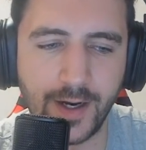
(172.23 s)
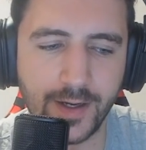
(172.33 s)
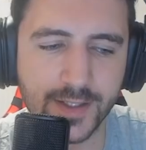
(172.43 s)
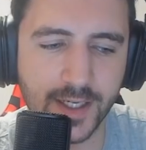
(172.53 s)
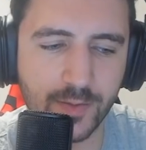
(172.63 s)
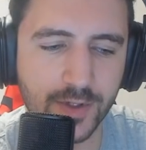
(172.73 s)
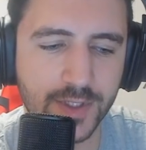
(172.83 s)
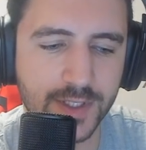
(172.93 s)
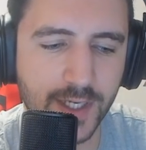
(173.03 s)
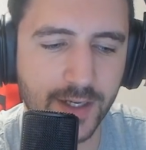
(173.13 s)
Sandbox
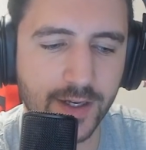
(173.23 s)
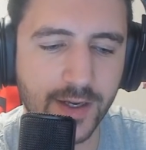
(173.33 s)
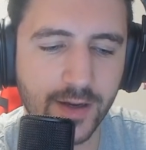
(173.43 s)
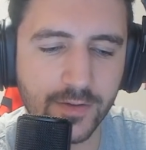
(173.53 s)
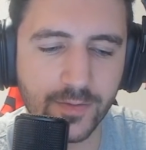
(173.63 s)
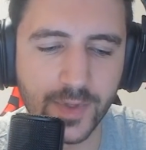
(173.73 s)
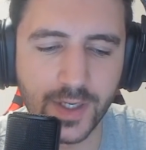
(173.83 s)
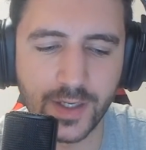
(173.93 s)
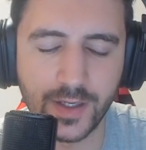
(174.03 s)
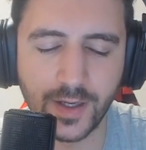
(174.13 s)
is taking care of
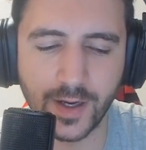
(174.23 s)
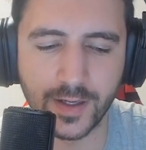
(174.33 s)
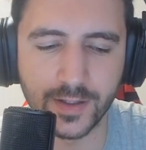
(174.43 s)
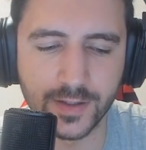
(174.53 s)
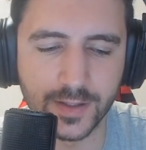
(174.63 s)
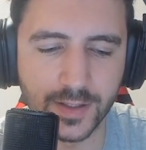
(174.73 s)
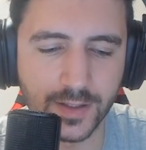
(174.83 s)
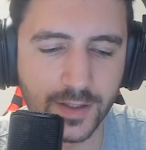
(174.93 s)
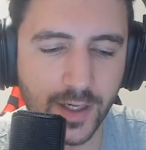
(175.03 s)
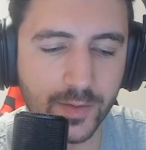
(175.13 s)
me, and
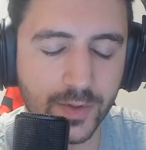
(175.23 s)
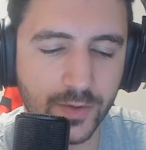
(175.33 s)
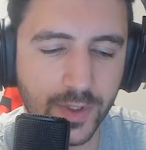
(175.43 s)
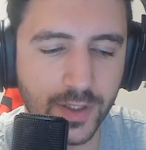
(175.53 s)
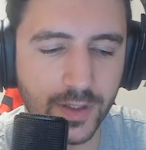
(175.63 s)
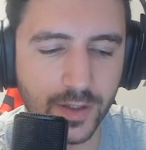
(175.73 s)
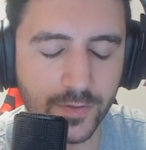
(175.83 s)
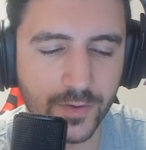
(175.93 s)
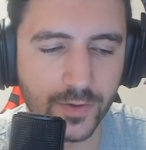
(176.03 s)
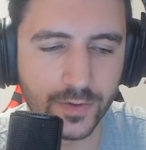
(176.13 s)
I'm doing,
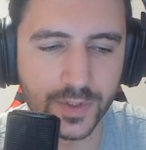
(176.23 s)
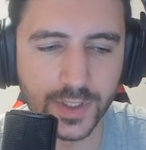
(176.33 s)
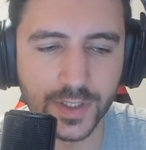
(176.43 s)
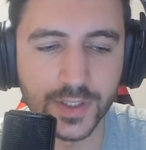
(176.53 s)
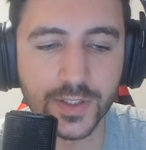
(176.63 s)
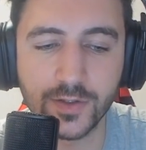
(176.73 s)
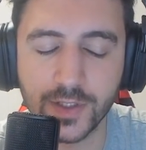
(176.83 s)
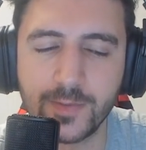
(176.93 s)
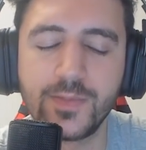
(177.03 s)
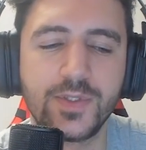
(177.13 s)
of course, the
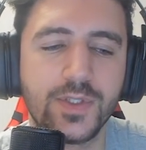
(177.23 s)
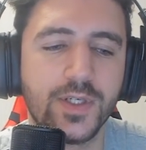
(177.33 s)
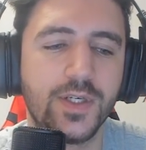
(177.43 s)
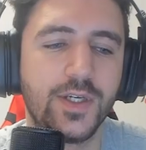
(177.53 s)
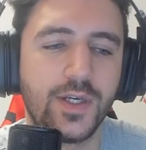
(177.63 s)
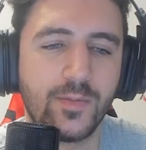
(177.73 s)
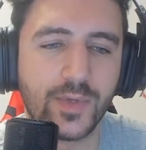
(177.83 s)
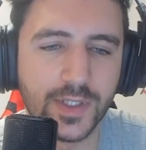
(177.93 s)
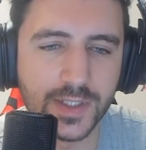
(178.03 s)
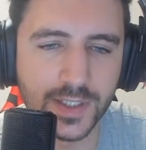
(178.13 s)
scrims,
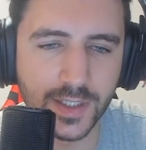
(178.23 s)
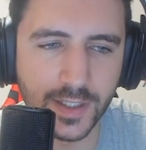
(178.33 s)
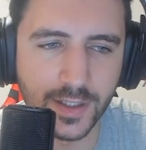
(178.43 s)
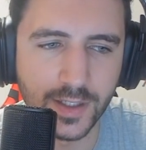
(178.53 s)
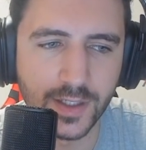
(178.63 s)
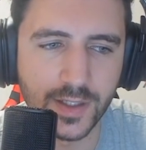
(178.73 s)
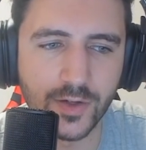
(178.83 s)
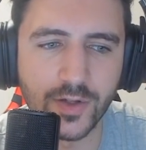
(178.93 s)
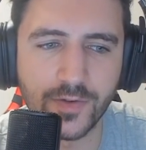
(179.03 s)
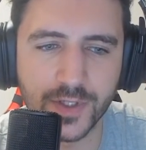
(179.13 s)
but the
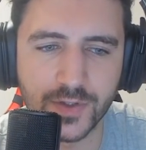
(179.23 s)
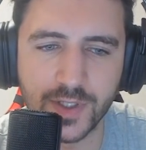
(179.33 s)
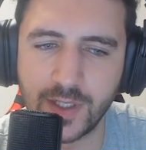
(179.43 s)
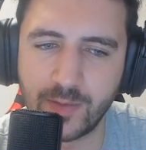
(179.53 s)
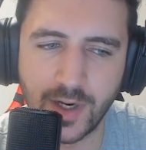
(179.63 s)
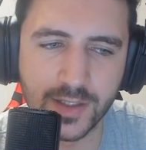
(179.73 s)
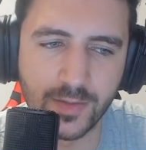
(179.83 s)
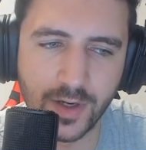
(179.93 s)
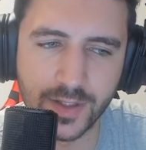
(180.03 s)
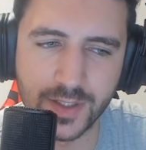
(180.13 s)
only frustrating part
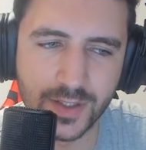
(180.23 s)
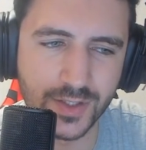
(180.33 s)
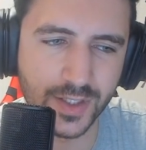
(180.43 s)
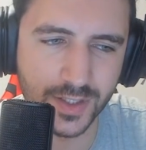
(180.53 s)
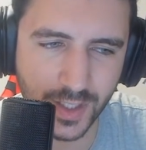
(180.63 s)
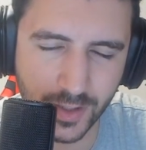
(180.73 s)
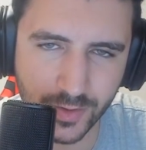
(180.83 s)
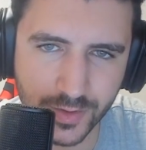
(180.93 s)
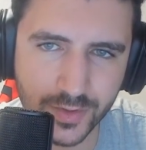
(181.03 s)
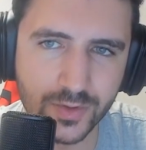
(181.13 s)
about this is just I
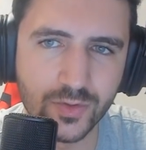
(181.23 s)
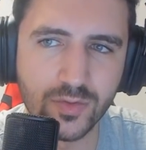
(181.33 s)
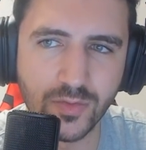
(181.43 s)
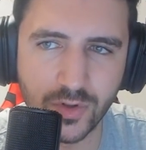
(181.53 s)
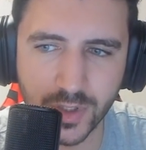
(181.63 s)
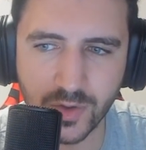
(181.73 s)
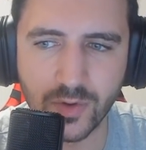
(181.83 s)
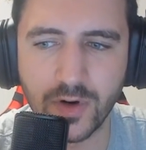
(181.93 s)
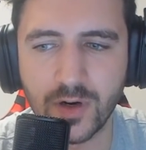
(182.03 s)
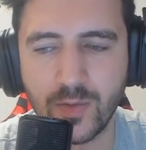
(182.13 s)
want to do more and
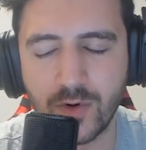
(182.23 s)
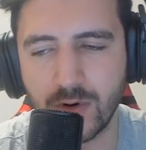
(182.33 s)
work more.